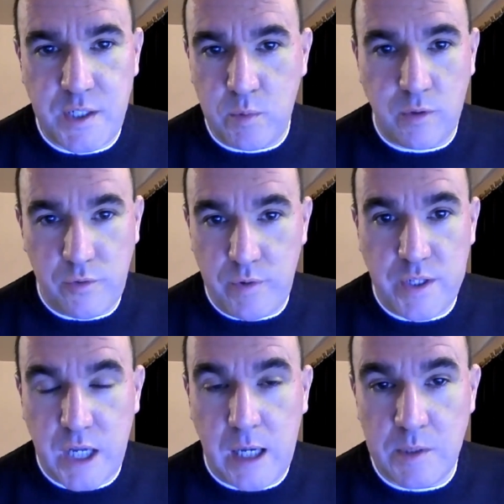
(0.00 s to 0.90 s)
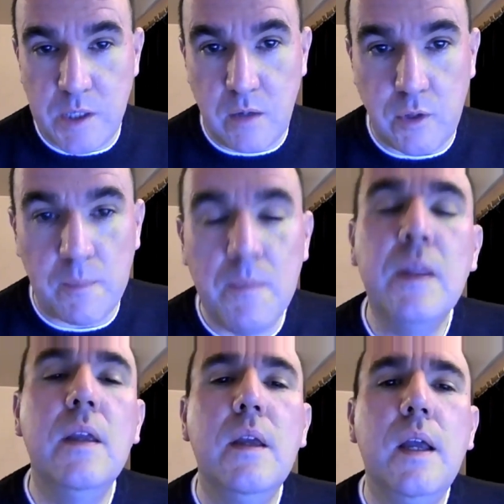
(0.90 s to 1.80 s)
He's won 3 times over them,
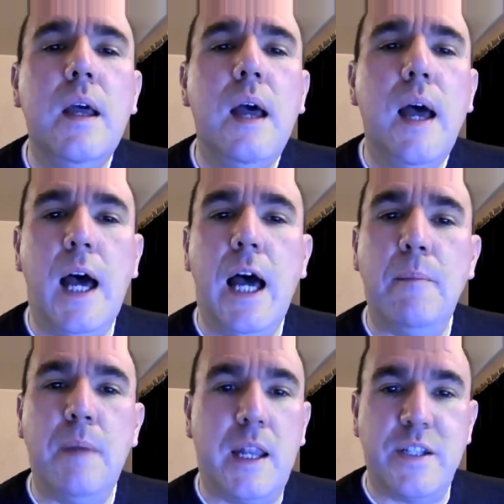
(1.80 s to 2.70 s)
and